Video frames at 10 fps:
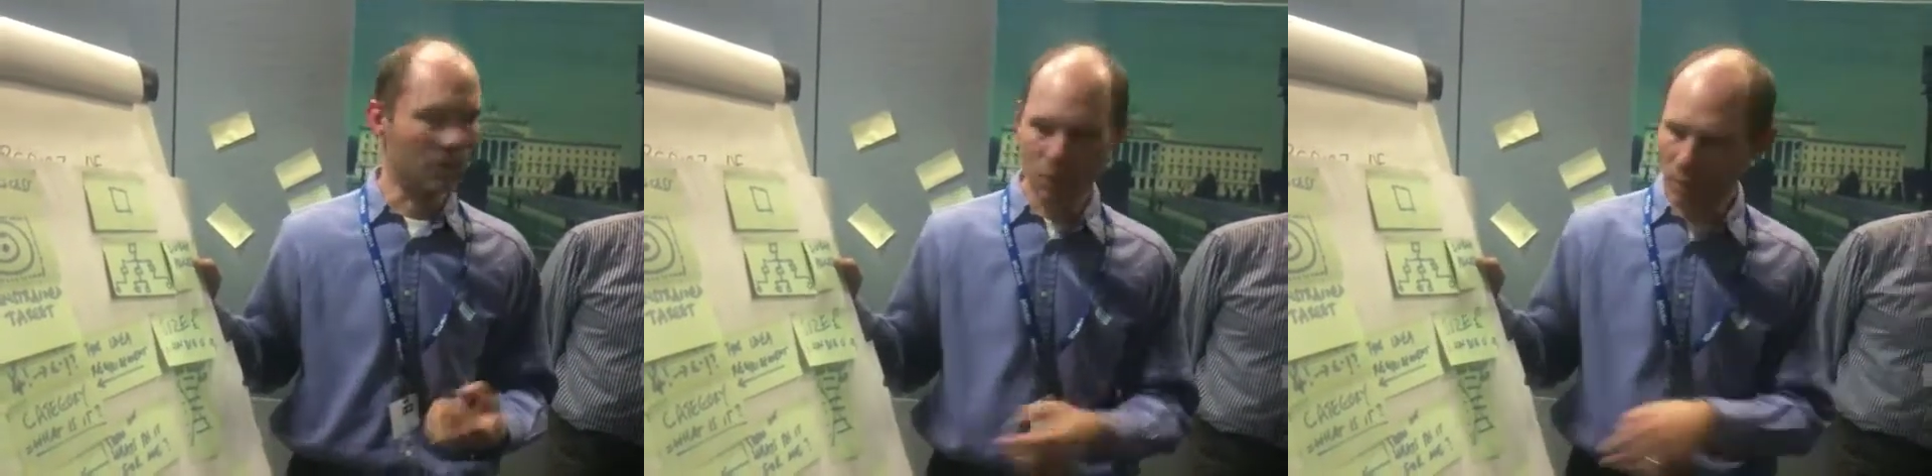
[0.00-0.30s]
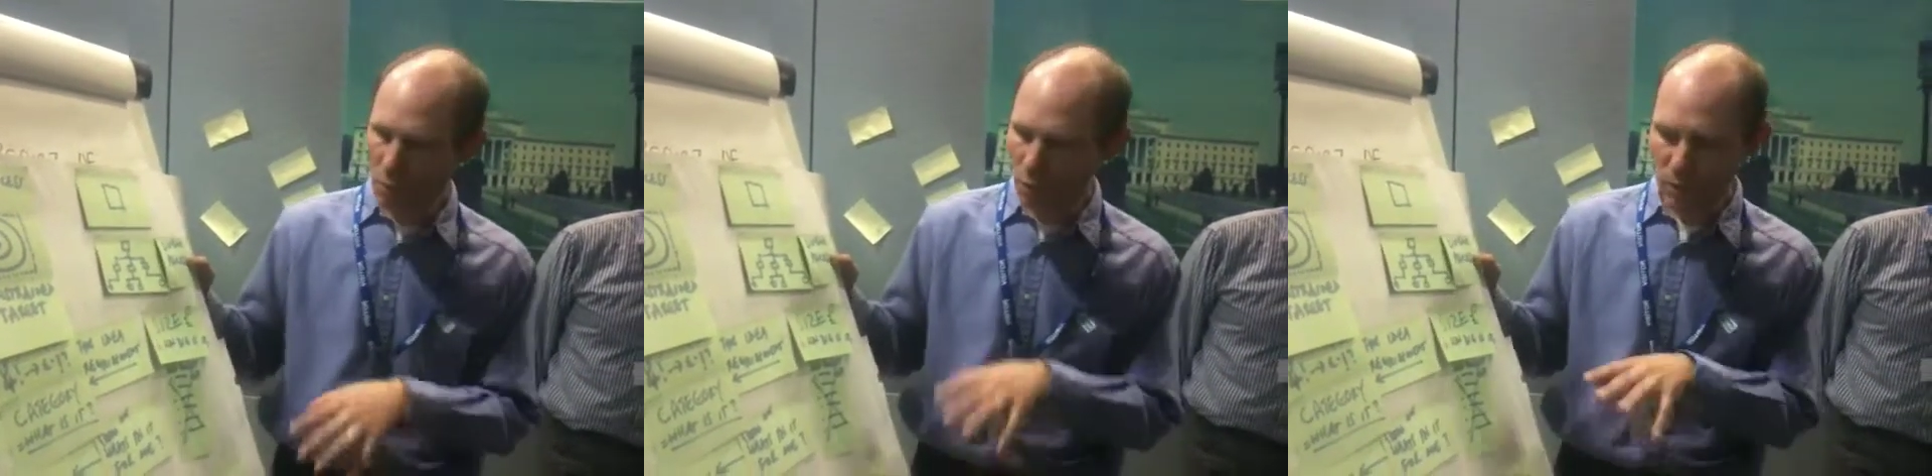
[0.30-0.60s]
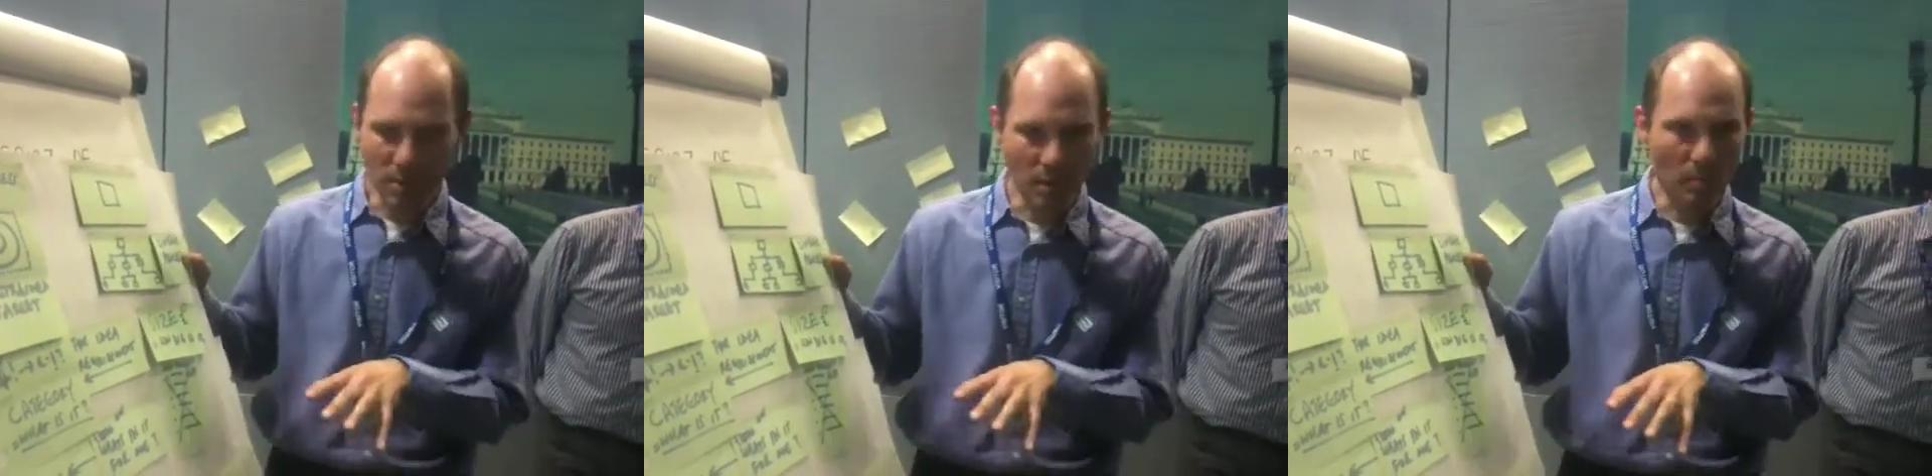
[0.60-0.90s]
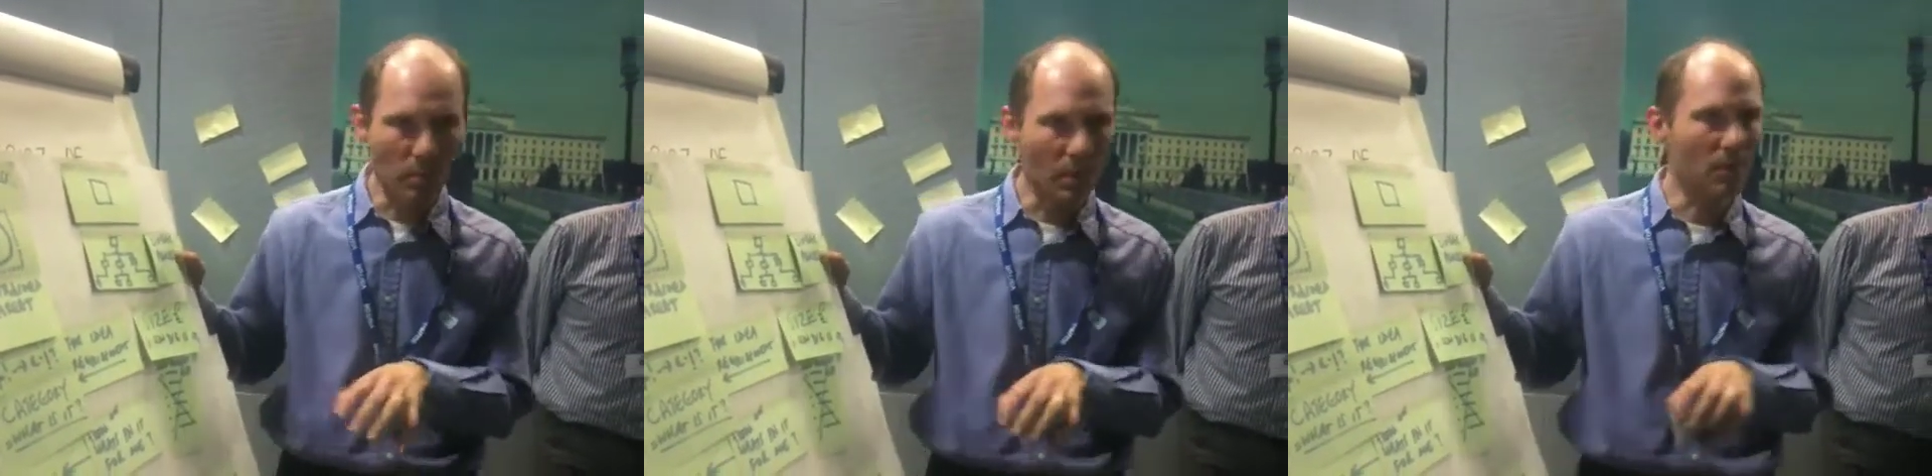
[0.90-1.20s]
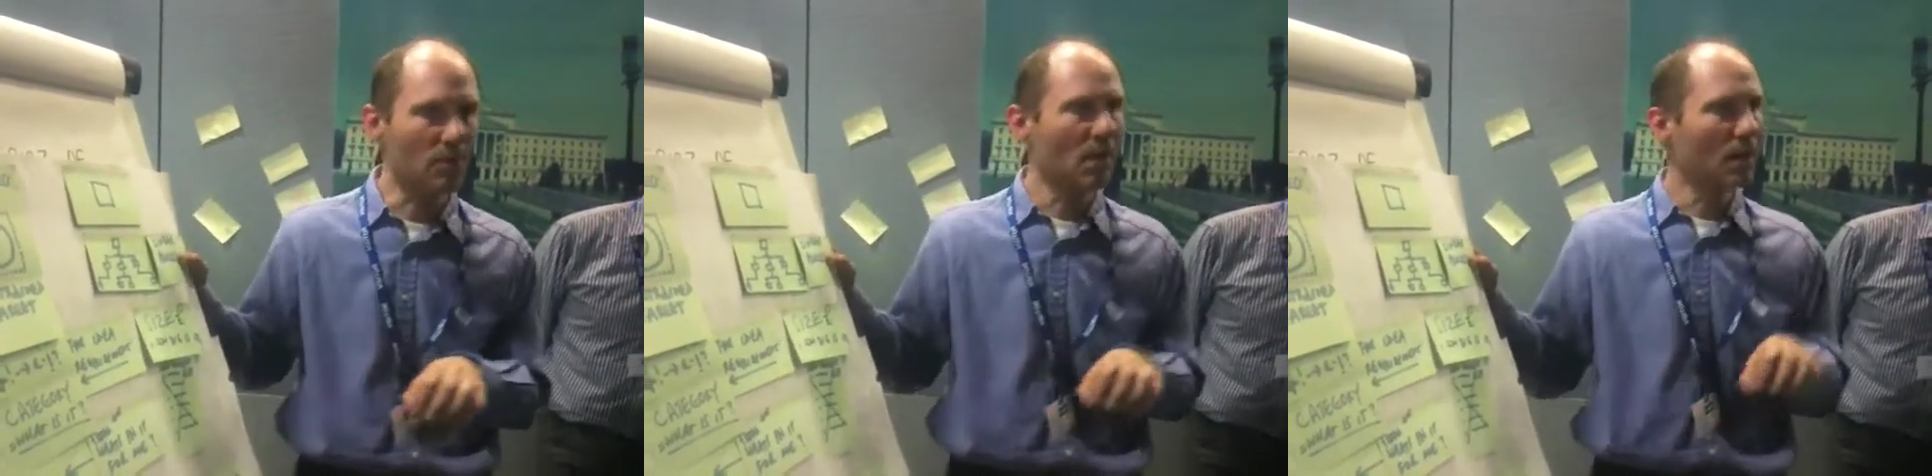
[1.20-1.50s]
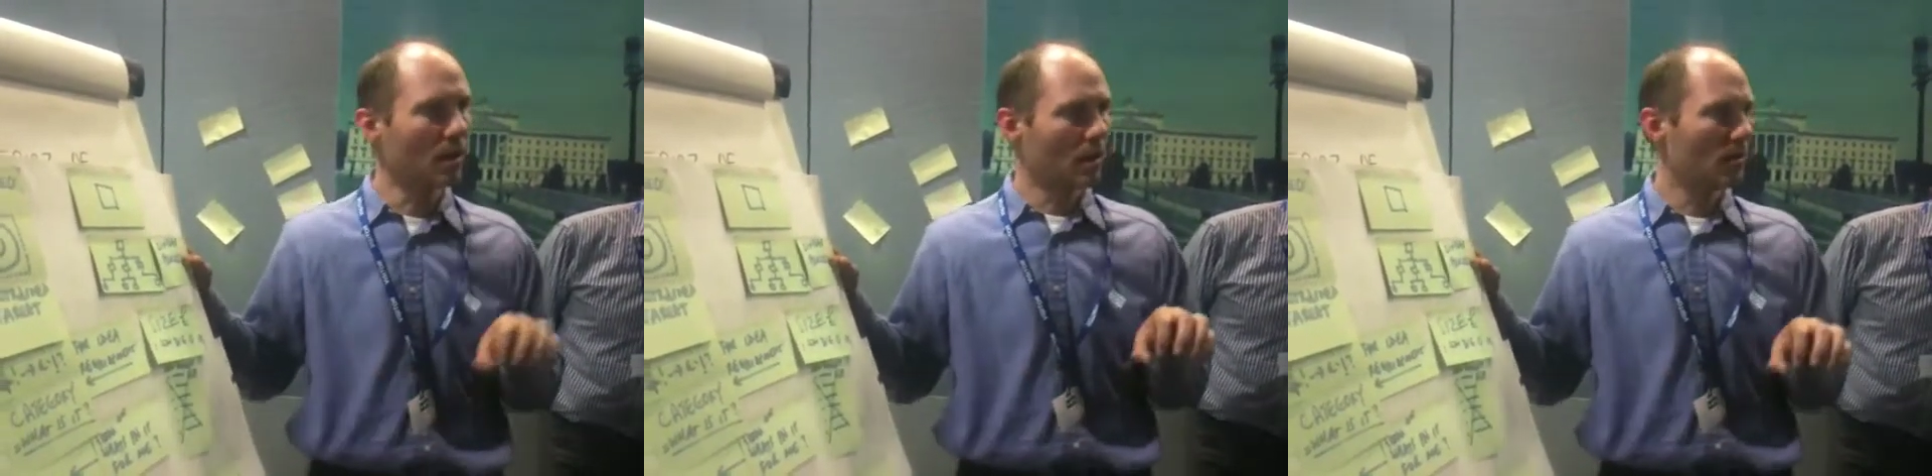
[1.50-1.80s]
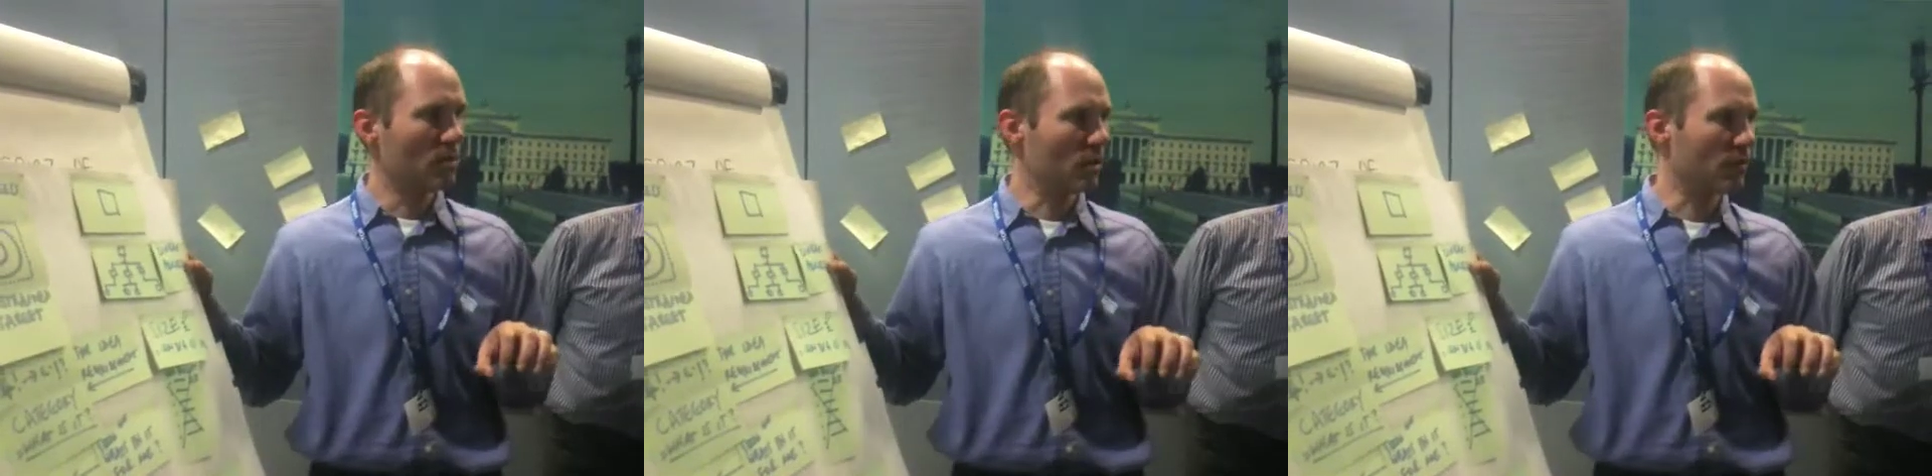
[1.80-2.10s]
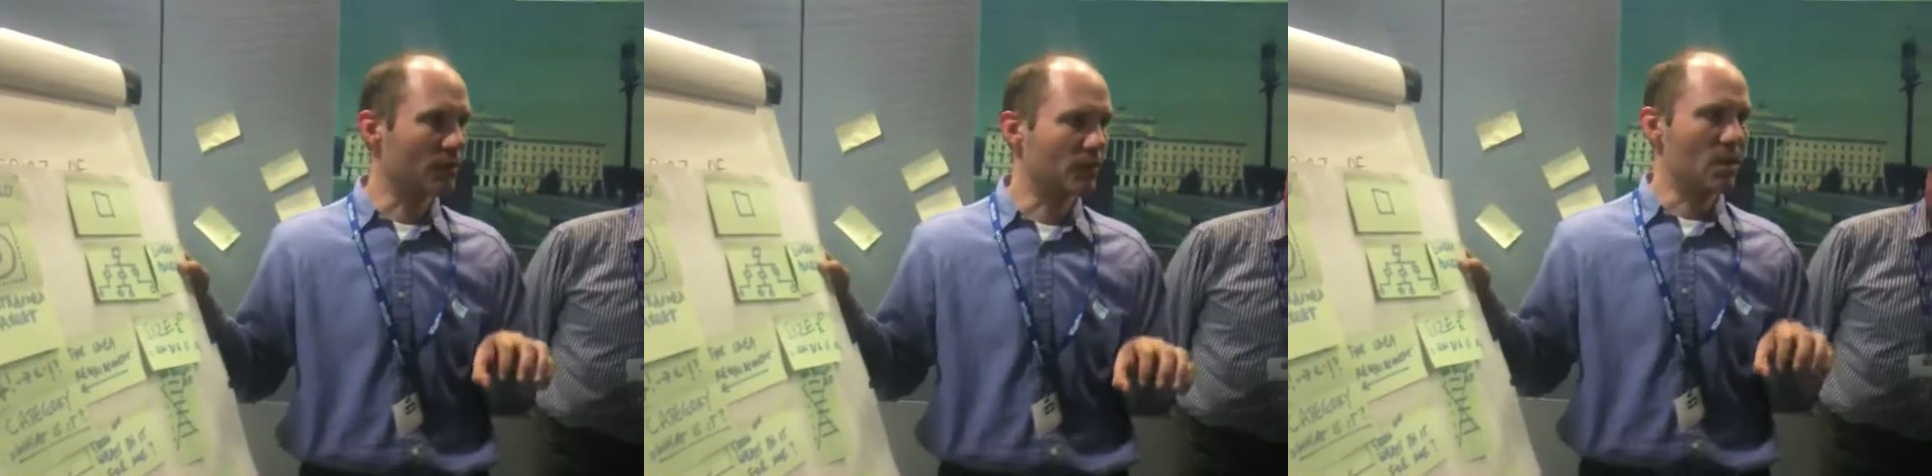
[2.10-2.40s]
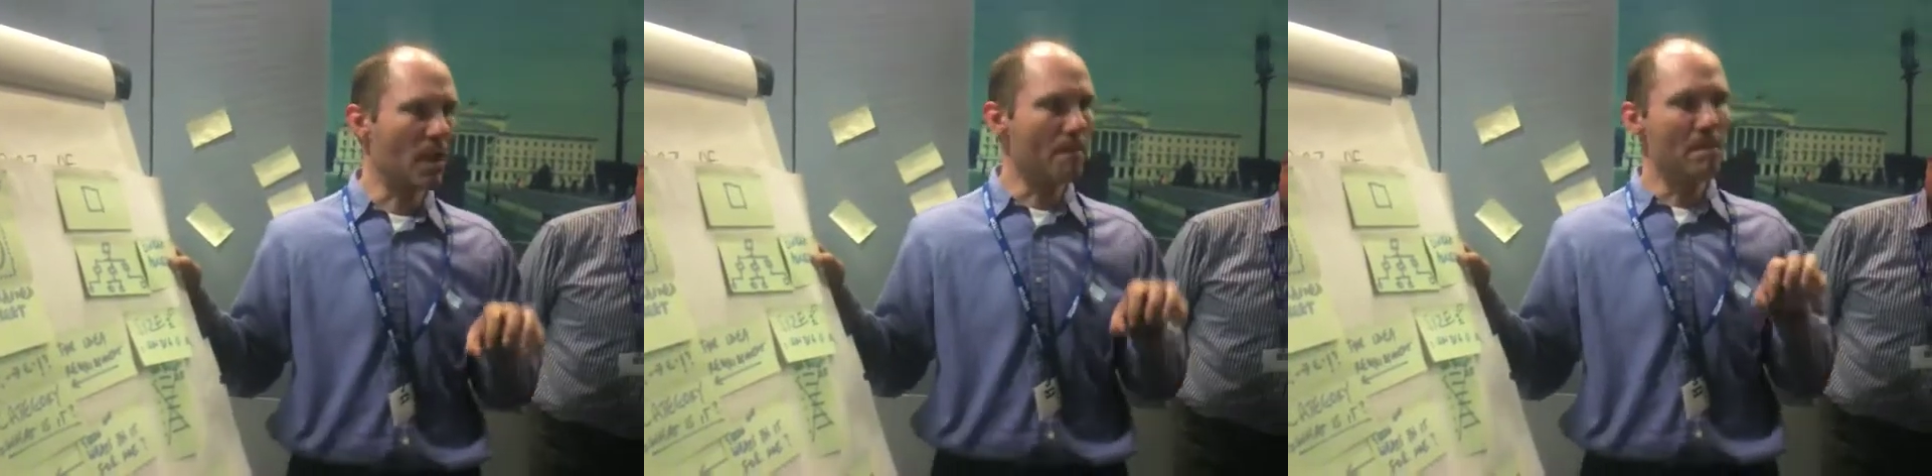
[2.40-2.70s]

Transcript: Otherwise all you end up with is 50